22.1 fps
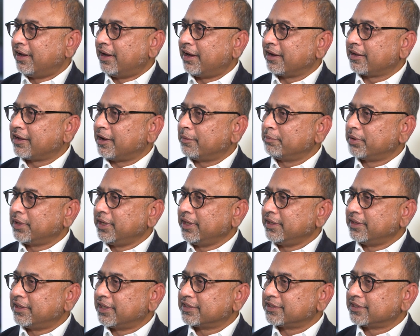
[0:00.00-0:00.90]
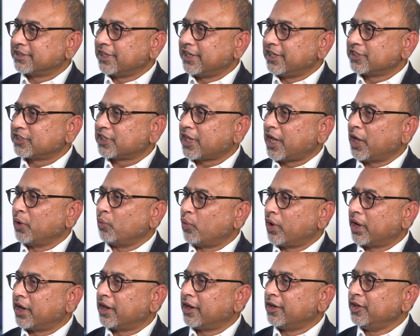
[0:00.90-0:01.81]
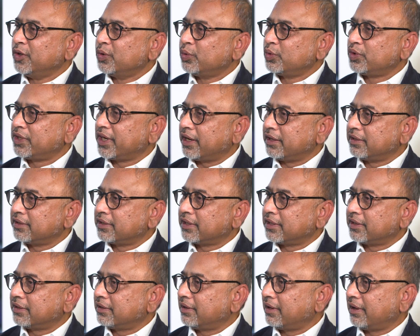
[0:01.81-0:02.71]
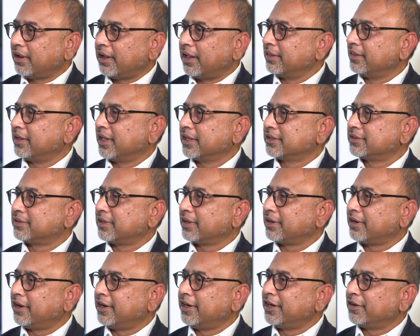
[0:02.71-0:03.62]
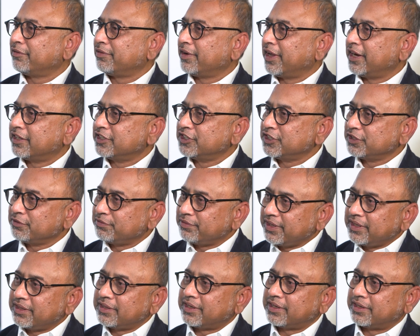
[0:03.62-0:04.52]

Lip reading: a company that says, I won a new tender, and that's the kind of energy feel